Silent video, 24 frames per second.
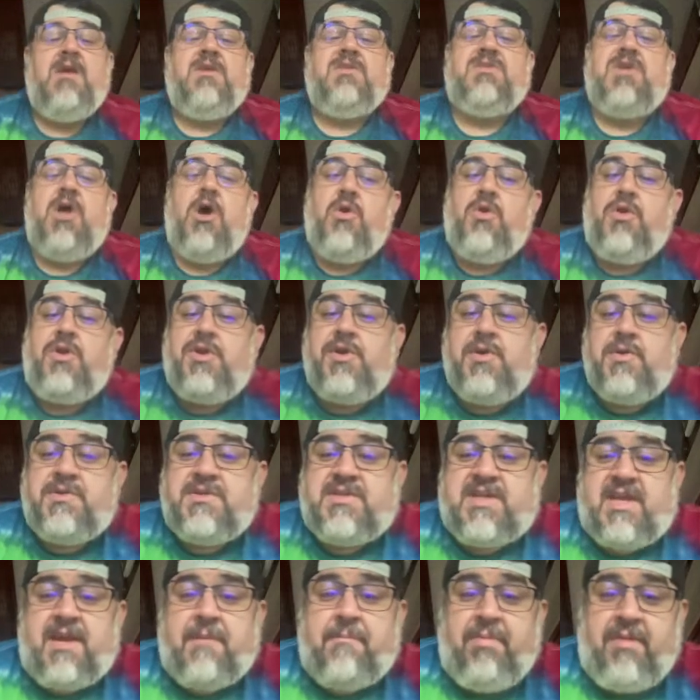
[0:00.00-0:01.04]
So
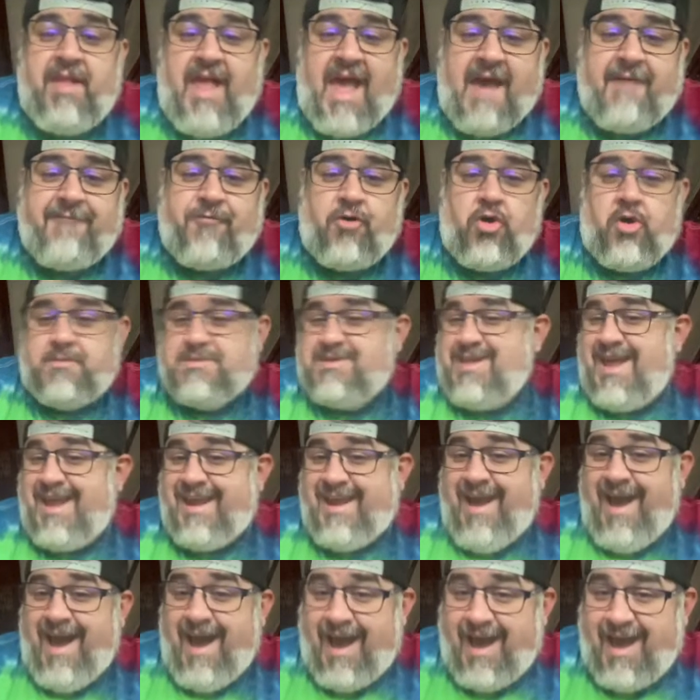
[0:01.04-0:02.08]
using platforms
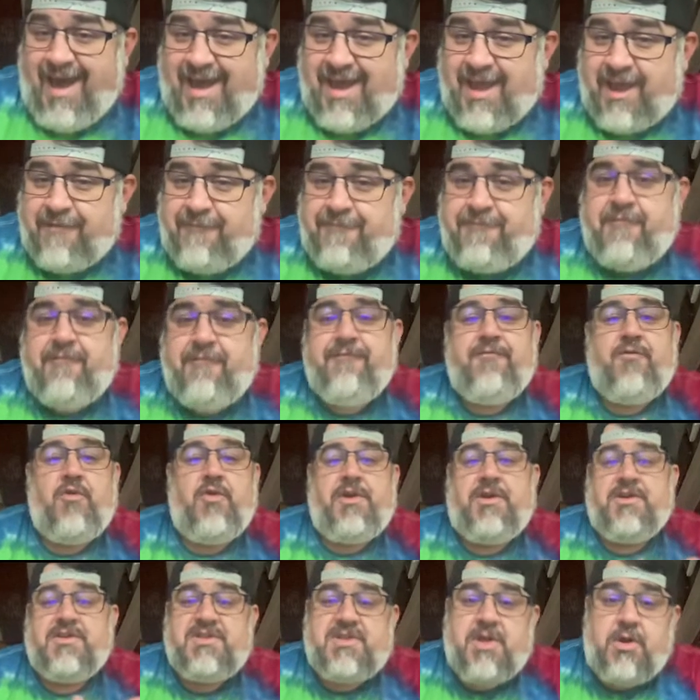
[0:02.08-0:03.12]
like Hive for
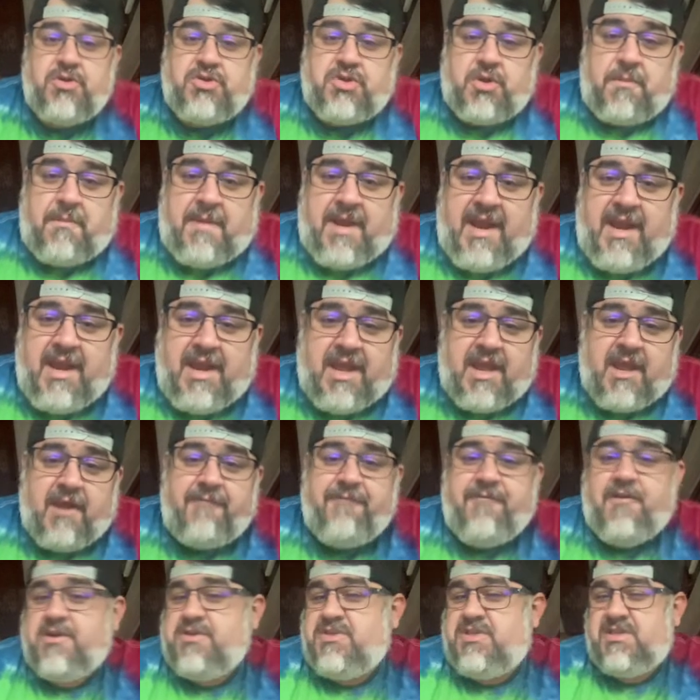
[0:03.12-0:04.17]
your social media
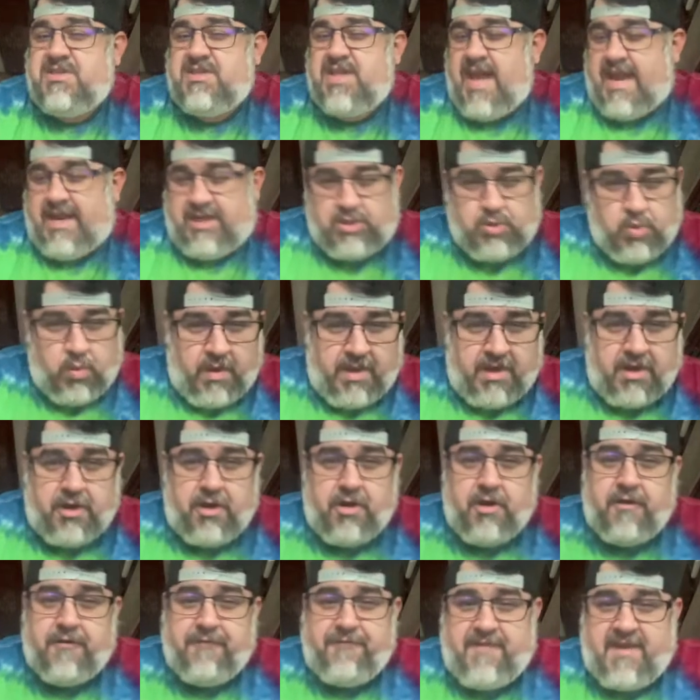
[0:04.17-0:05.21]
versus like
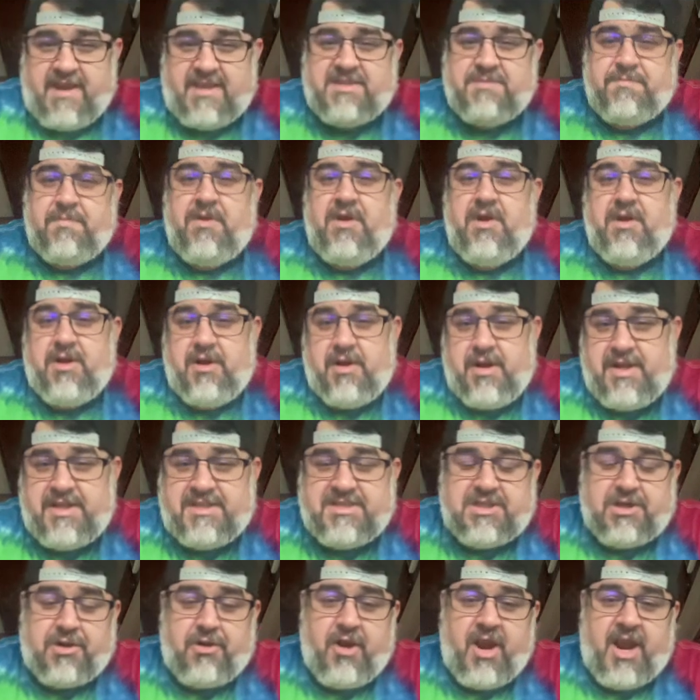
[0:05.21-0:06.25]
Twitter or Facebook or
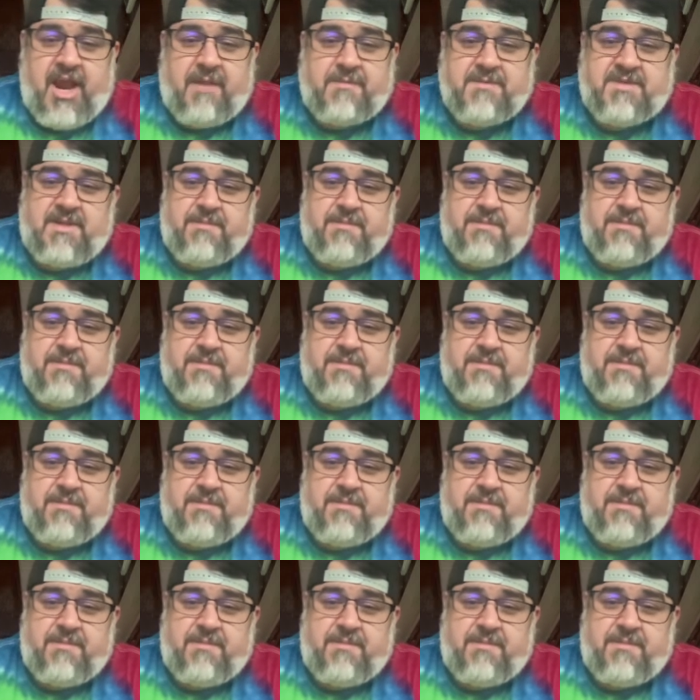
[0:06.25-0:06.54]
Instagram,